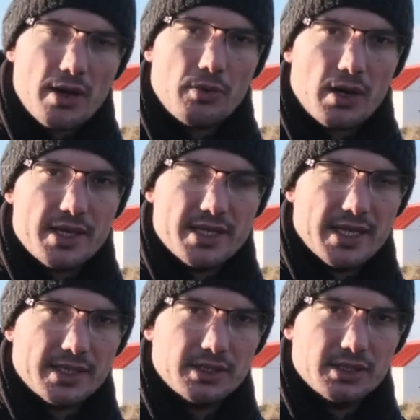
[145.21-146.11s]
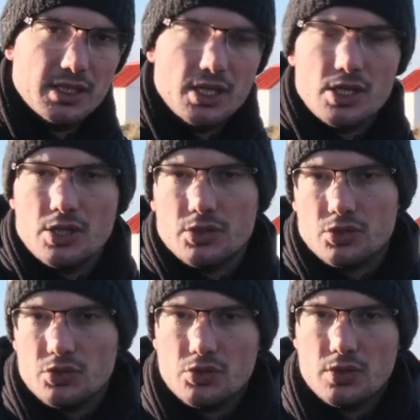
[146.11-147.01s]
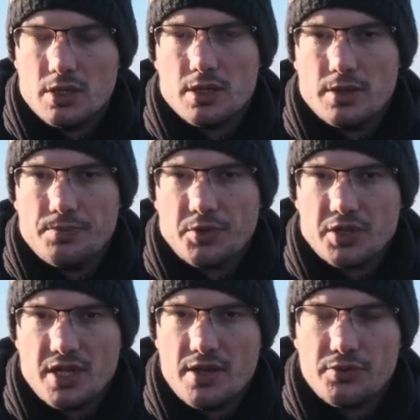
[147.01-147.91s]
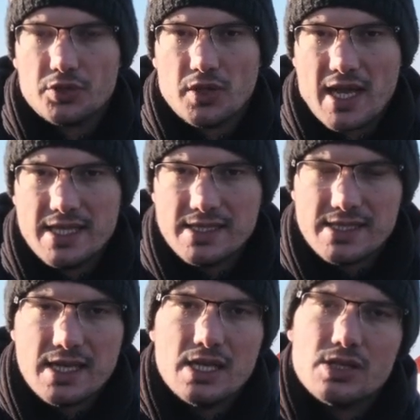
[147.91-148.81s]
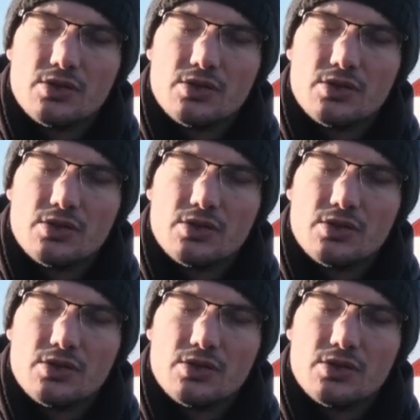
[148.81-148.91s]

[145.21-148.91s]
wide angle to a telephoto lens. So